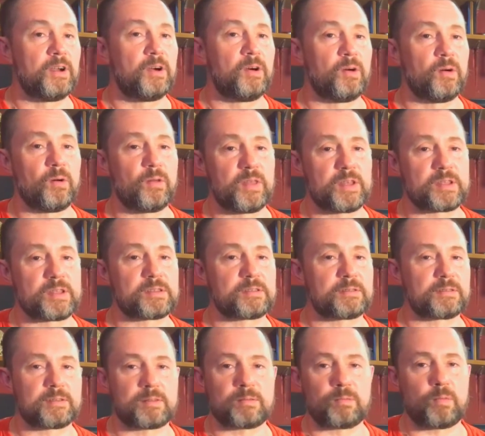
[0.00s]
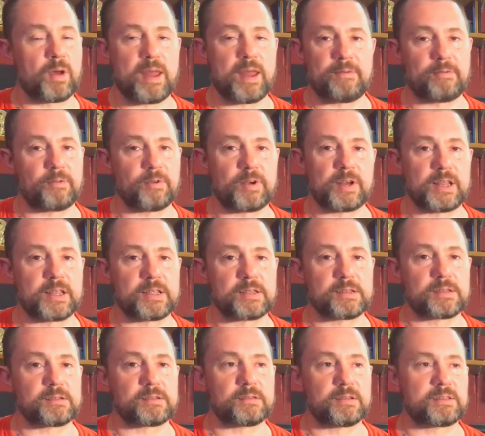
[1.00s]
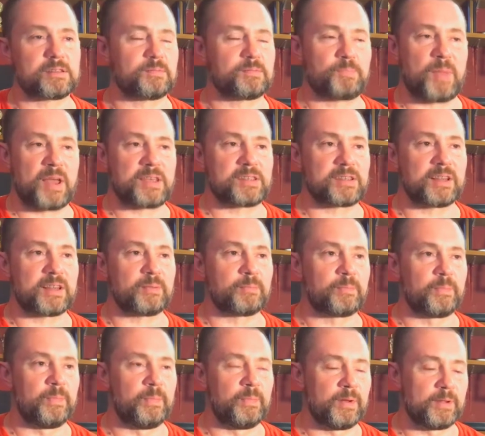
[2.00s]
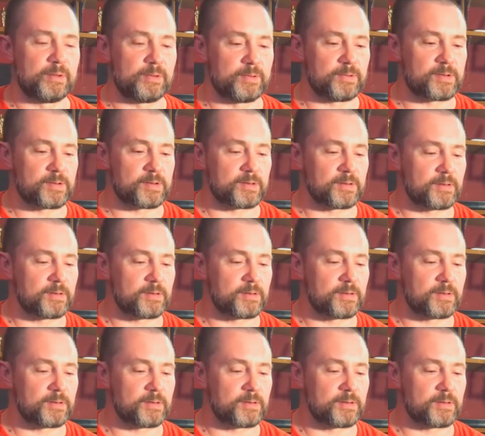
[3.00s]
or this whatever it is, it's basically blues,